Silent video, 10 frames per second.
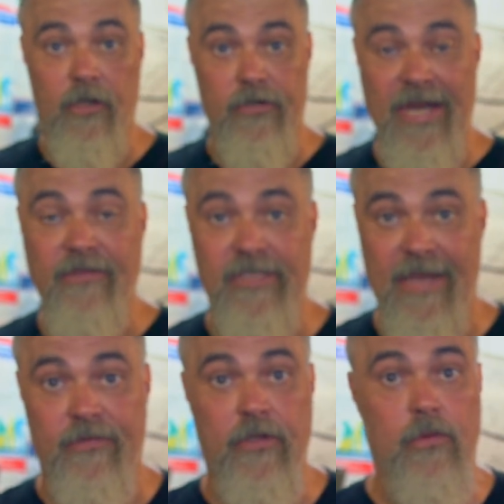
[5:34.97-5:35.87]
drive
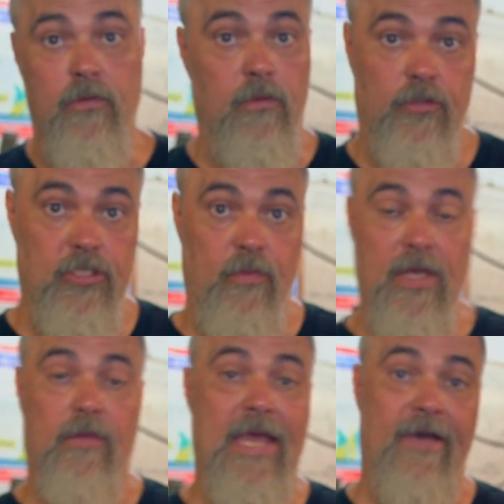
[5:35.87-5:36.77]
shaft. You should be
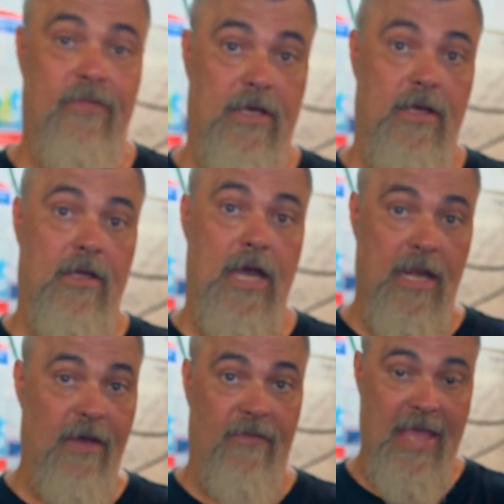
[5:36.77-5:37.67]
able to have the
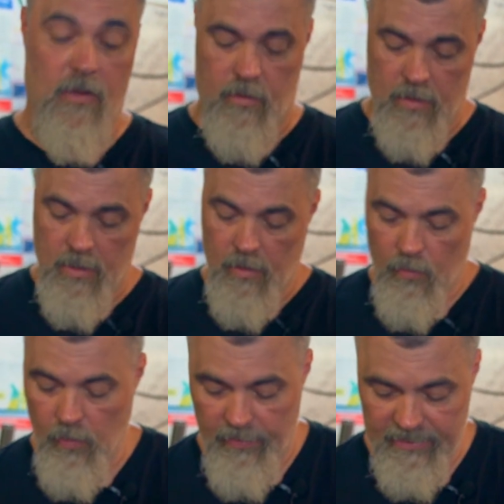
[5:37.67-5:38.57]
enough angle,
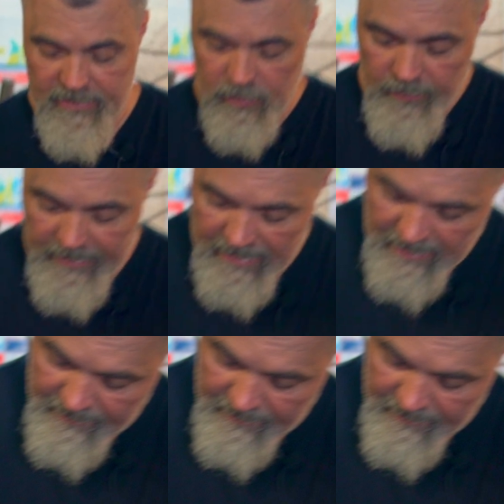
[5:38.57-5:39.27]
where this is only getting